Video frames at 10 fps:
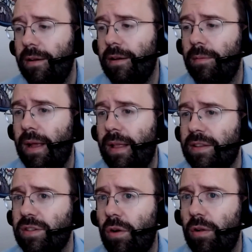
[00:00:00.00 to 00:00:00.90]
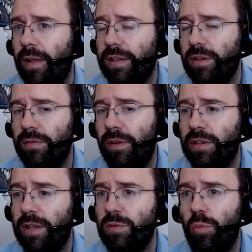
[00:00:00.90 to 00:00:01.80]
And all of that's going to
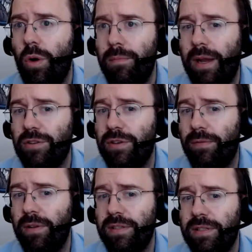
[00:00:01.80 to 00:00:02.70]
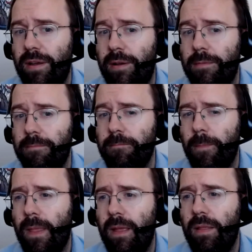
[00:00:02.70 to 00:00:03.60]
vary. So that's one major difference. The
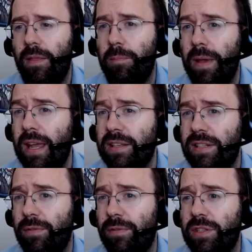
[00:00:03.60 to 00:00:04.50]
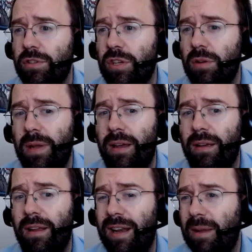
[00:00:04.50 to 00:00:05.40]
biggest difference, though, is going to be
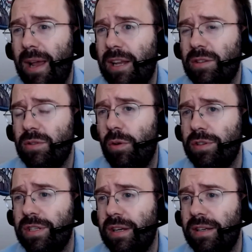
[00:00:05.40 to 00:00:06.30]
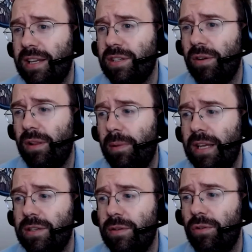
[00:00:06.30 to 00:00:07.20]
an AP high school course that takes
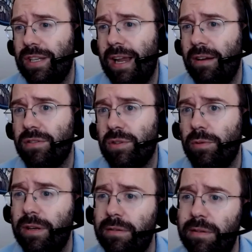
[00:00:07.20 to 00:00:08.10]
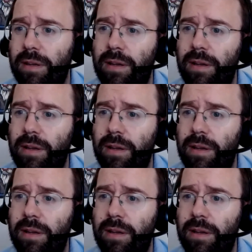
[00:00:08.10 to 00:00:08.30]
place over an entire school year.